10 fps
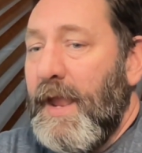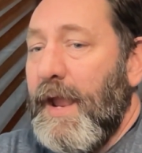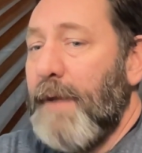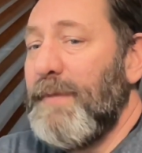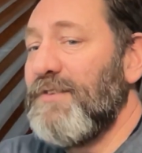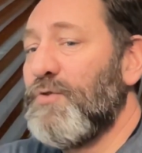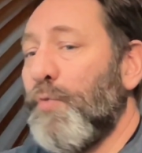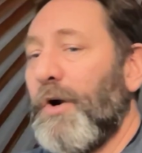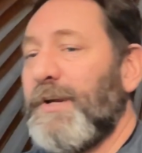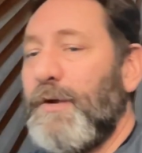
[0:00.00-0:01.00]
It means
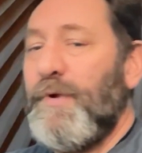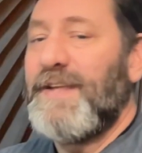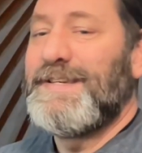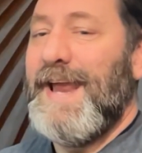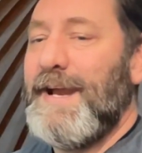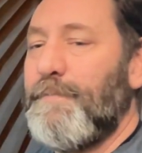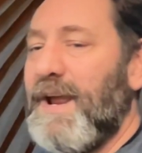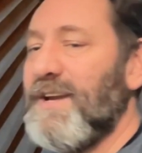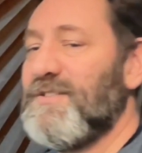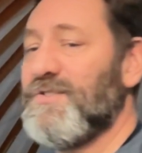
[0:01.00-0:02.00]
working with a
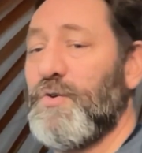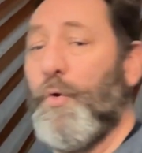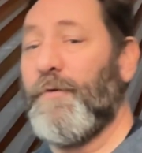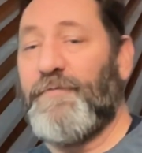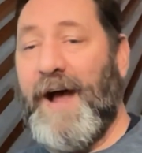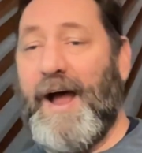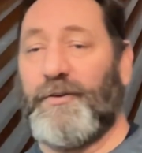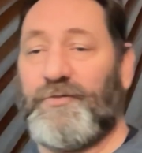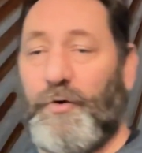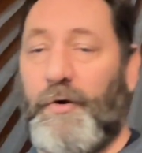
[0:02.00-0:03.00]
database or file
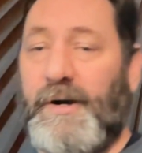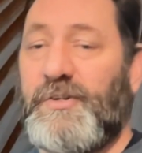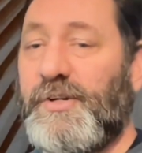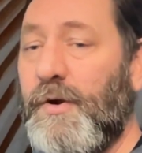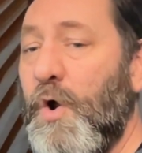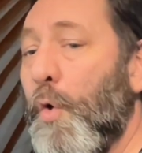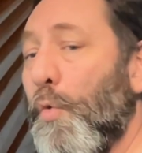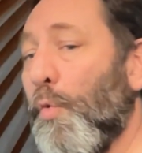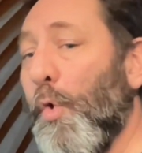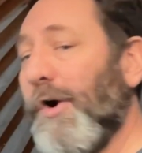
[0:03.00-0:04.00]
storage,
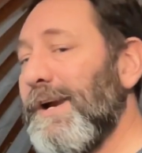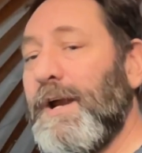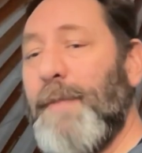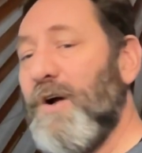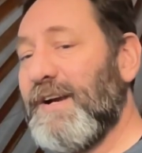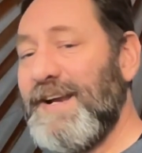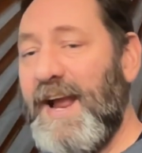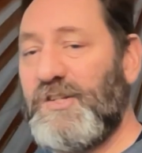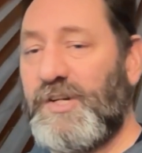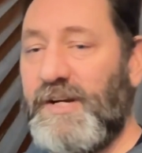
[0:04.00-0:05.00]
worrying about
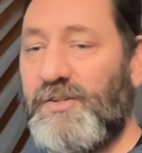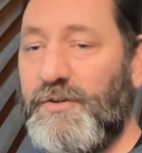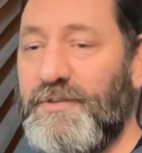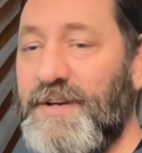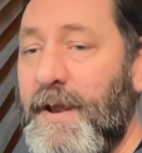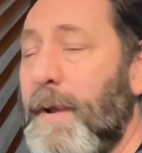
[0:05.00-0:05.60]
connection issues,